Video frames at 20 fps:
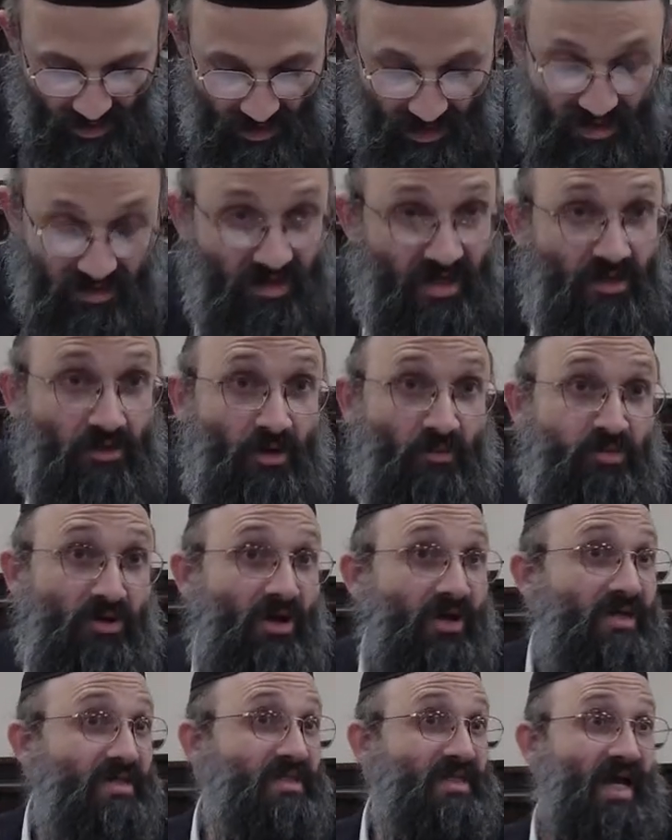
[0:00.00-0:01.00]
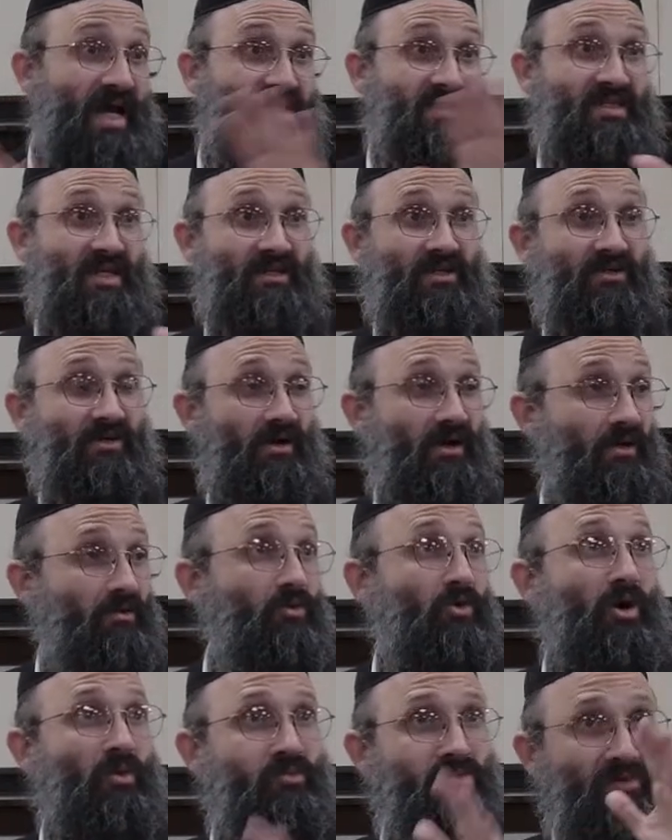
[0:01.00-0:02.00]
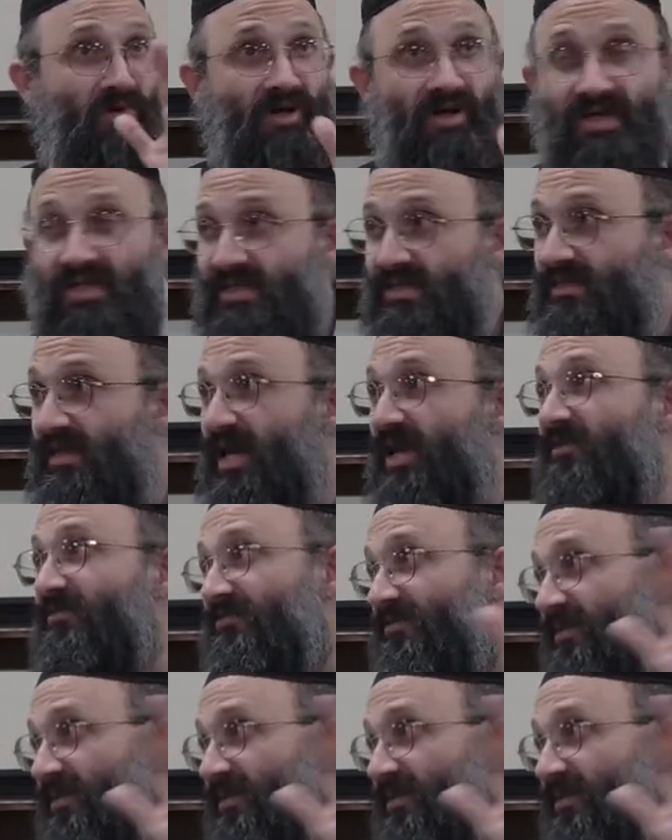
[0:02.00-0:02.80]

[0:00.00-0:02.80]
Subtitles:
So either a bracha is not said at all, or a bracha is said